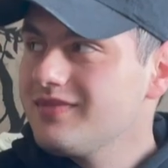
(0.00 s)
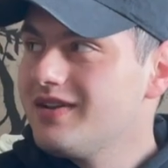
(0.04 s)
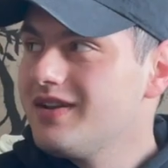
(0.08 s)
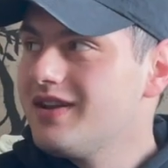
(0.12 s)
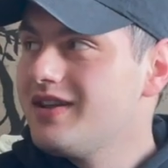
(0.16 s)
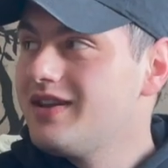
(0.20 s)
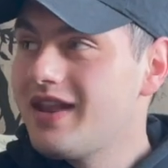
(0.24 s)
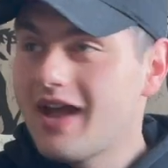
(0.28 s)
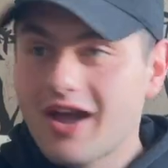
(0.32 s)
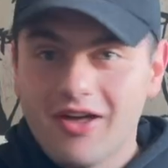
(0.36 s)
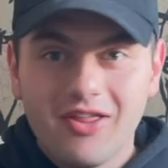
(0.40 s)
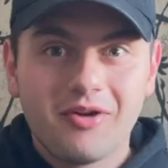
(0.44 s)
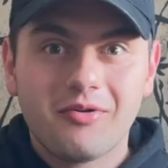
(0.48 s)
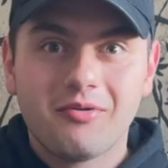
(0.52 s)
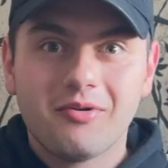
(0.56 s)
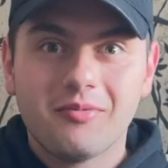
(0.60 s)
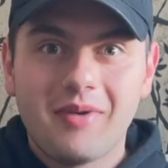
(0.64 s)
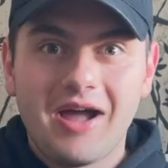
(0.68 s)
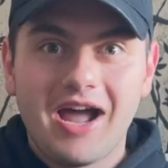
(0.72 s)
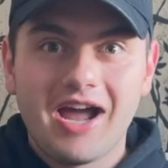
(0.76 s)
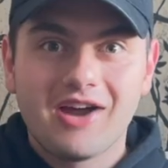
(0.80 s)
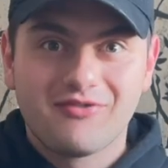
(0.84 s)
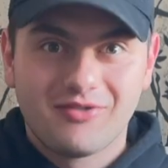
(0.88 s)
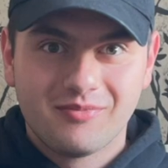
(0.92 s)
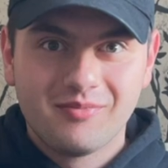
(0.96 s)
Now that we're
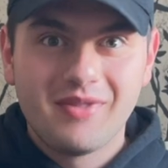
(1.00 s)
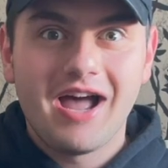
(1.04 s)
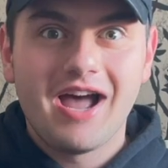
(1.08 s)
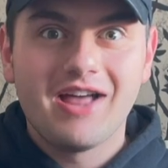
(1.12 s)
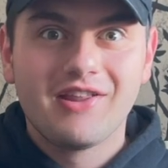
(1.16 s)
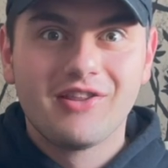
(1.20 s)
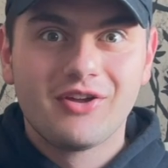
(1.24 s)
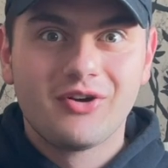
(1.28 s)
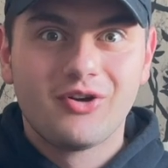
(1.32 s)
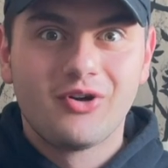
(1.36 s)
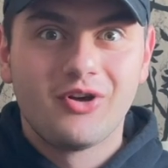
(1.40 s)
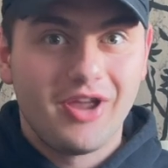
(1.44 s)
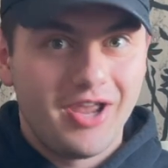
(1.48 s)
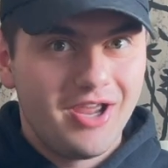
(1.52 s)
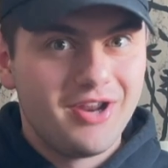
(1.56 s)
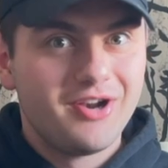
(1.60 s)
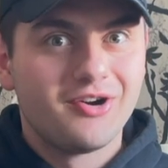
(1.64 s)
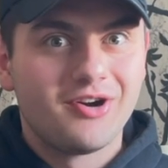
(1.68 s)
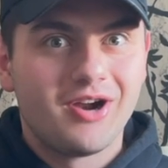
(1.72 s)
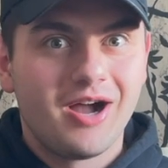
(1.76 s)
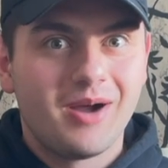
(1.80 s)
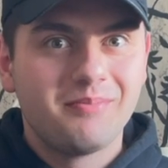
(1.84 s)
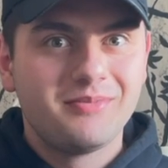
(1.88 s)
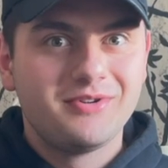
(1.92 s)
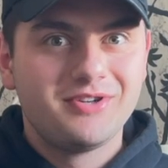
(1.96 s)
back from that little
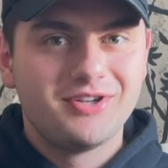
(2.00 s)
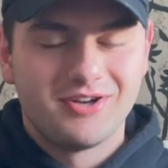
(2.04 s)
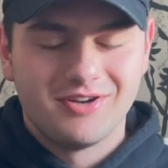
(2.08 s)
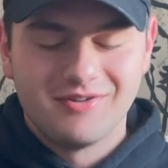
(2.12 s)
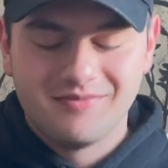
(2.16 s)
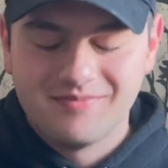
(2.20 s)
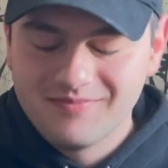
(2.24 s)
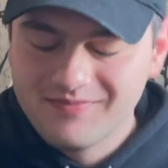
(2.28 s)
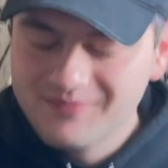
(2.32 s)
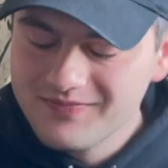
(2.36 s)
interruption,